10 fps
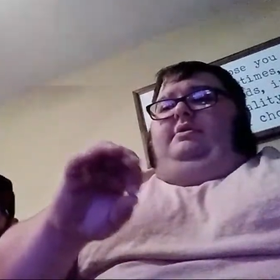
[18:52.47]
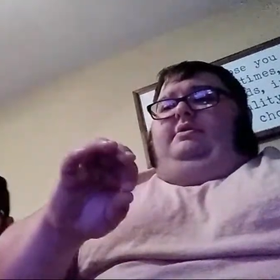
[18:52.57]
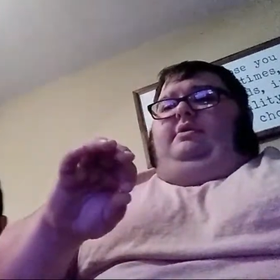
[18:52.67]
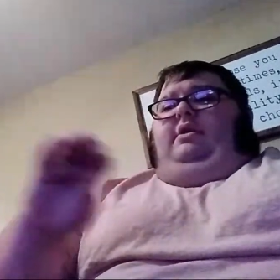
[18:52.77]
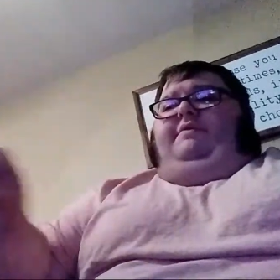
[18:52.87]

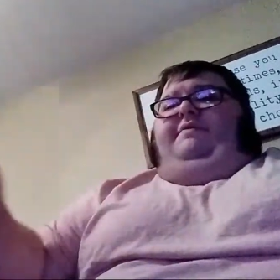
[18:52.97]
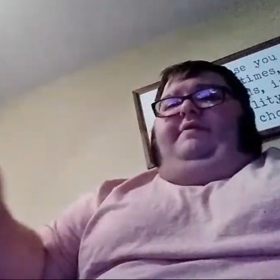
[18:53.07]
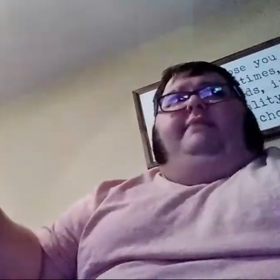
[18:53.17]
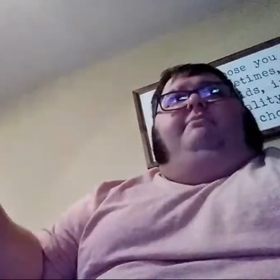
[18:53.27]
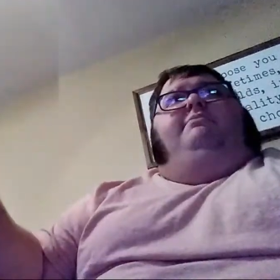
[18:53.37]
Hall of
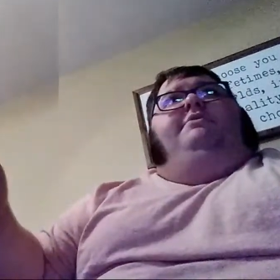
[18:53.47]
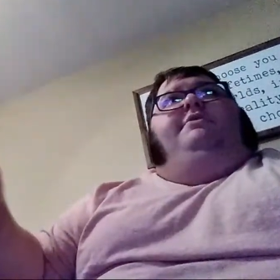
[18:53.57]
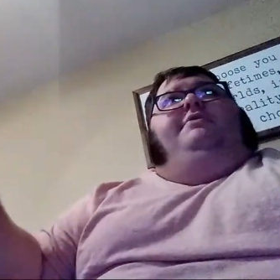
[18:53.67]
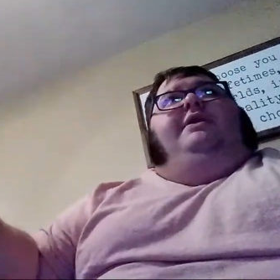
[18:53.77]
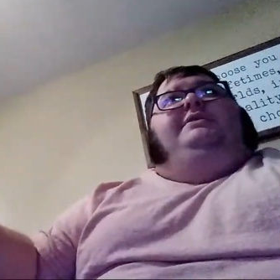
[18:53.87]
Fame,
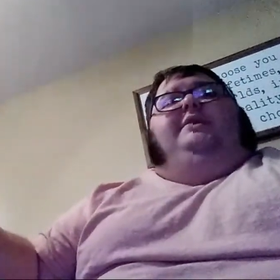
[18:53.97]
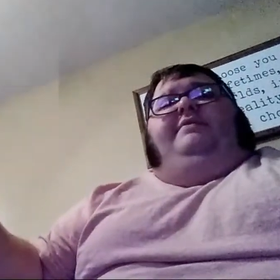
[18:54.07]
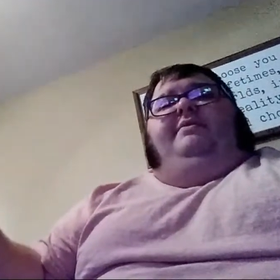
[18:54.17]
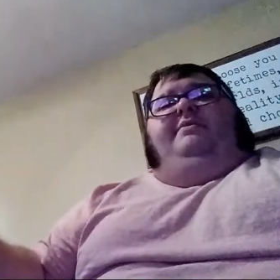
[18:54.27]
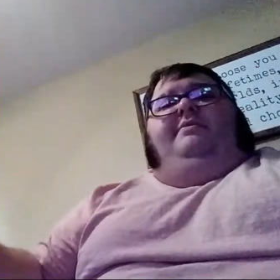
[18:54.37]

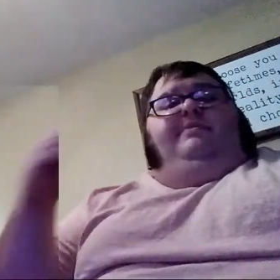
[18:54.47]
2011.